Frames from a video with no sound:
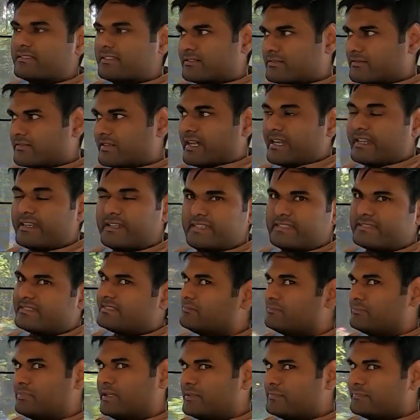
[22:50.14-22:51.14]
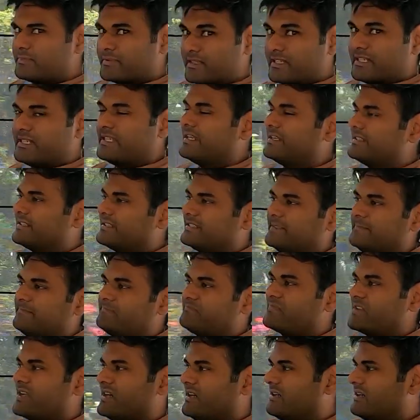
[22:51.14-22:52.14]
the ride is simply brilliant.
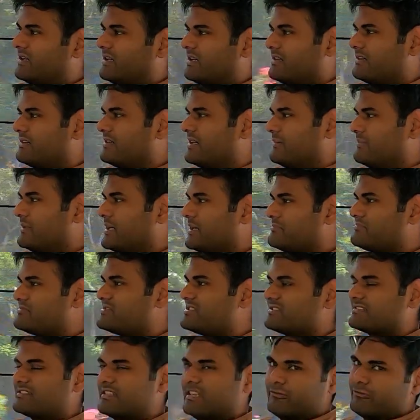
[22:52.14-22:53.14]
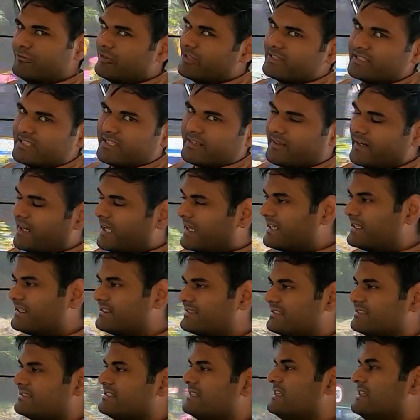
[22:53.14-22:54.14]
I'm just loving the
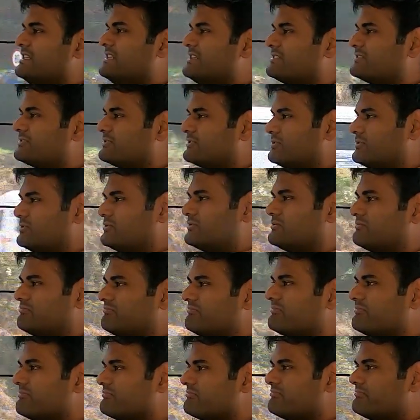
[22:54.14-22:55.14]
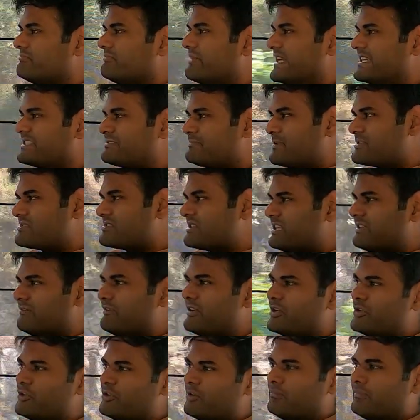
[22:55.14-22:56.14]
ride. So especially
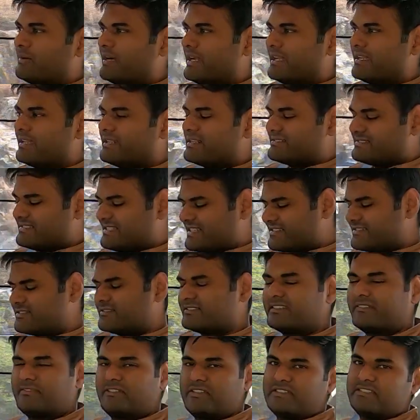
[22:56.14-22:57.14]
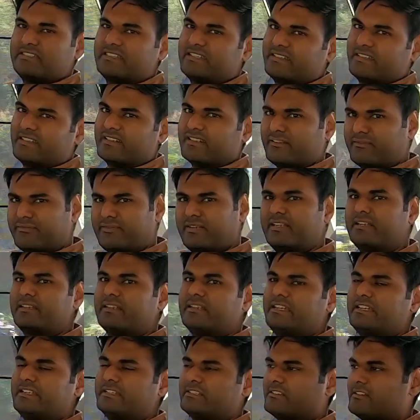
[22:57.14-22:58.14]
when you're buying a 6 or 7 seater,
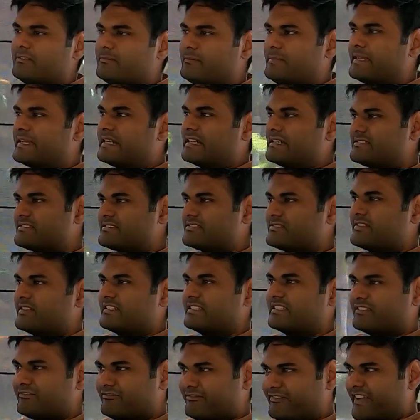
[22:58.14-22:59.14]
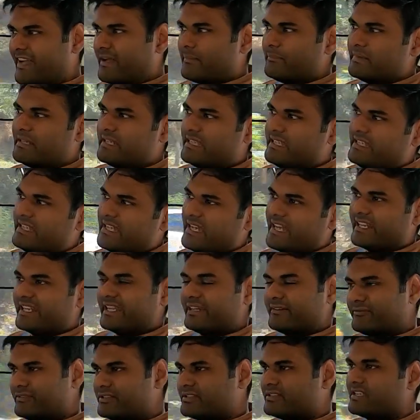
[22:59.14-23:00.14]
definitely it will be considering the family and
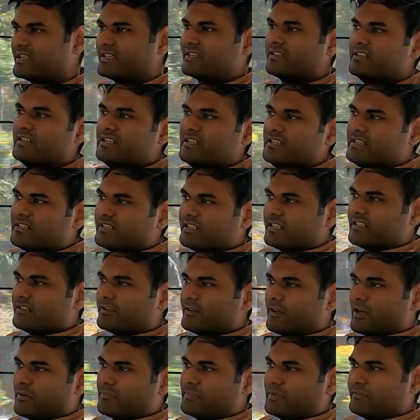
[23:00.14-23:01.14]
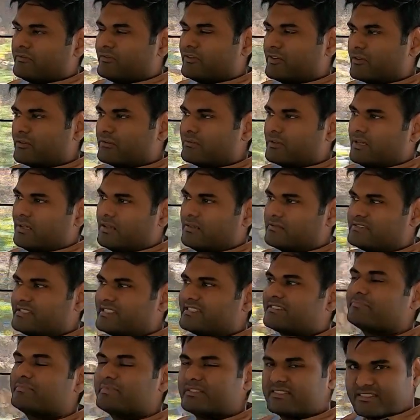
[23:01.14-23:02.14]
everything. It will not be for
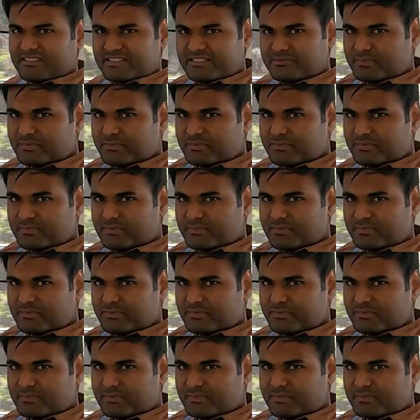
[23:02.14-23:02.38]
just business